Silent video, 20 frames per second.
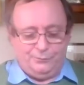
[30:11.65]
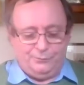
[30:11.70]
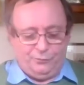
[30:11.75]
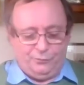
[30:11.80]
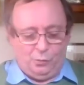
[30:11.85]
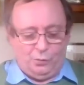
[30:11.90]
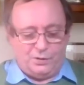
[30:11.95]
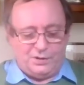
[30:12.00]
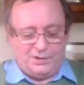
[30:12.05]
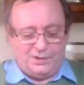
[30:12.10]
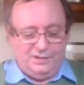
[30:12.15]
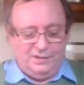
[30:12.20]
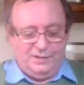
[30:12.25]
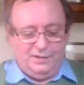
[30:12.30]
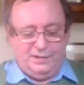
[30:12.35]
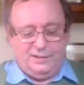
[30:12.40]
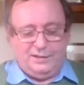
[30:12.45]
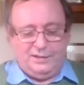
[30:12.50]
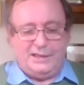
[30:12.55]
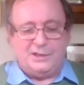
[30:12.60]
force,
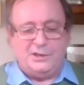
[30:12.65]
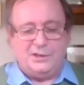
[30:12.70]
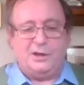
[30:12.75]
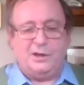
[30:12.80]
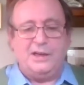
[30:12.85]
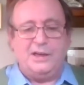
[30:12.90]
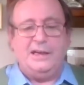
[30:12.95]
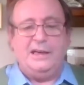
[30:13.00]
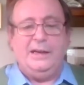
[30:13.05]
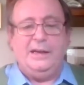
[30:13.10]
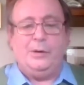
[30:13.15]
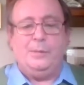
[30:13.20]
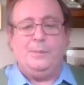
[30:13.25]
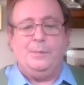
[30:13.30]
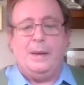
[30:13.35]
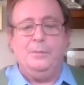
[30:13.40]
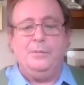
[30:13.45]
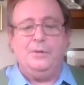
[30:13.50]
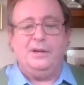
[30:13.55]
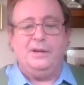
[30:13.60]
at least not in living
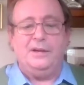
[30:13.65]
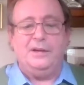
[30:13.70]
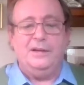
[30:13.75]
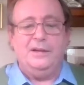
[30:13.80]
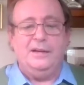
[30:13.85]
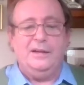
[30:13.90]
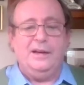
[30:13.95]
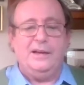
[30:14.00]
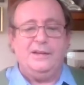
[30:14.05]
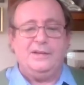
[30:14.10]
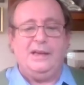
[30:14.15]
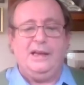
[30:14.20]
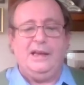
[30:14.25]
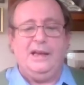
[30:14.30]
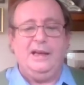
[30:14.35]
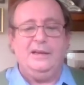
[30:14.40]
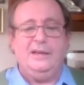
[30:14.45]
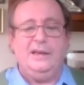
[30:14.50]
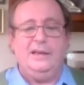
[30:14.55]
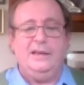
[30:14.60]
memory, as they
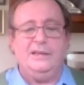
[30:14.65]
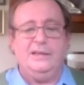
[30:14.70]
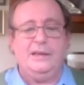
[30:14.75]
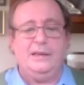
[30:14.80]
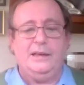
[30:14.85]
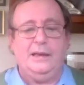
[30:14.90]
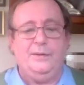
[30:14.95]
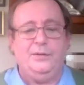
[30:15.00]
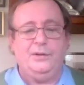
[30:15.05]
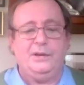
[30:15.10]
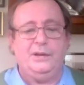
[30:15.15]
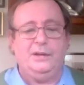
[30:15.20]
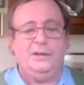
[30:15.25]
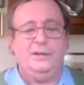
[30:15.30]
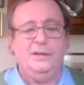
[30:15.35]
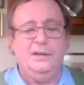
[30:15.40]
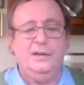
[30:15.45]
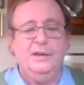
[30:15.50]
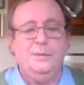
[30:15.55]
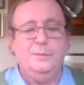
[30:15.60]
had in South Africa
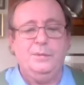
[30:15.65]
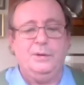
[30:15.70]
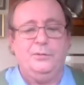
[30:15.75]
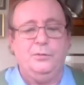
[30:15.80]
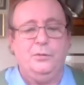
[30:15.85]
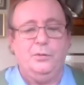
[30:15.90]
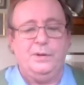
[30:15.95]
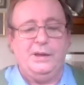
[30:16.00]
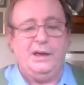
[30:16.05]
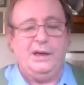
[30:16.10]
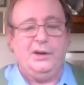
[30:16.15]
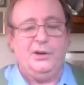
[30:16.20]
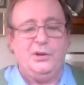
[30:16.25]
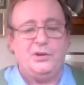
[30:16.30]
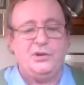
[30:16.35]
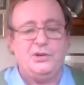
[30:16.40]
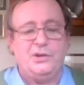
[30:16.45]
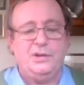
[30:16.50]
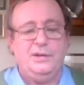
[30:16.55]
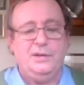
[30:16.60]
before the
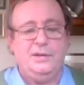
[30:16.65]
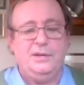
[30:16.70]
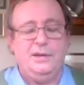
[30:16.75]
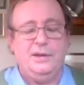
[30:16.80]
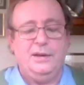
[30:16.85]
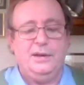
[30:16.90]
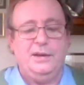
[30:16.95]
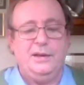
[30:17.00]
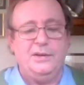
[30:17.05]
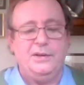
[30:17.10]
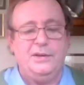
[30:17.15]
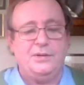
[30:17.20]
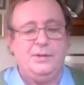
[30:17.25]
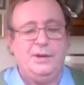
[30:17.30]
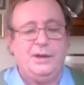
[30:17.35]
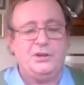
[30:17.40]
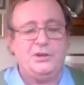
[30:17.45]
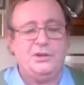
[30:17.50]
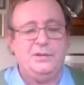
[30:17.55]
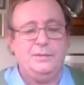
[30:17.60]
Irish
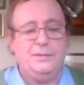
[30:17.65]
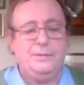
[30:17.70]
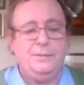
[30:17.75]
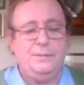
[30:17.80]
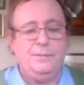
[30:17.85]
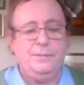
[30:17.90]
insurrection.